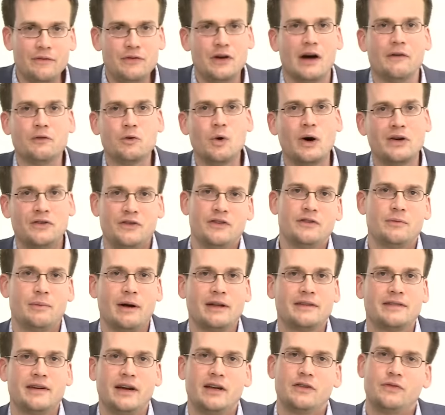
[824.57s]
If you have questions
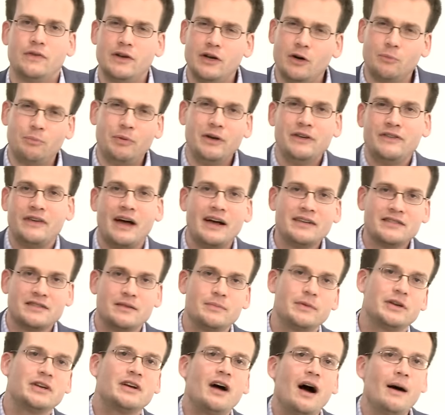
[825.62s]
about today's video, please ask
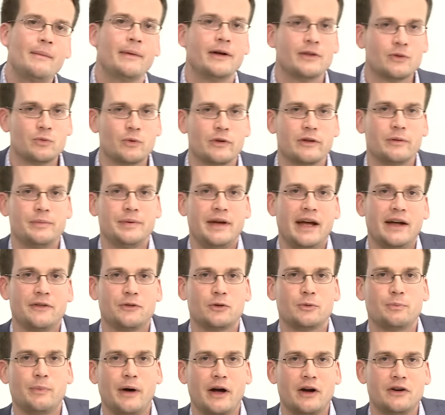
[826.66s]
them in comments, where they'll be
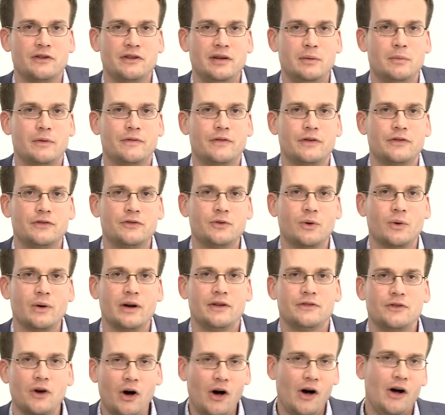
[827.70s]
answered by our team of
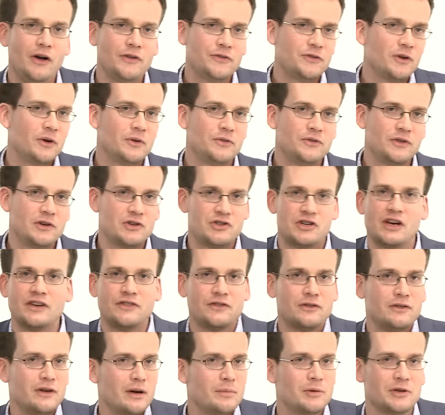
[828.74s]
historians. Also,
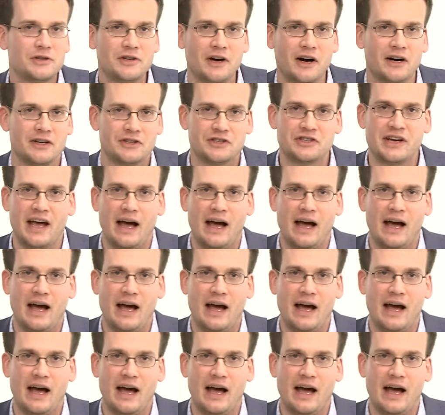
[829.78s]
suggest Libertage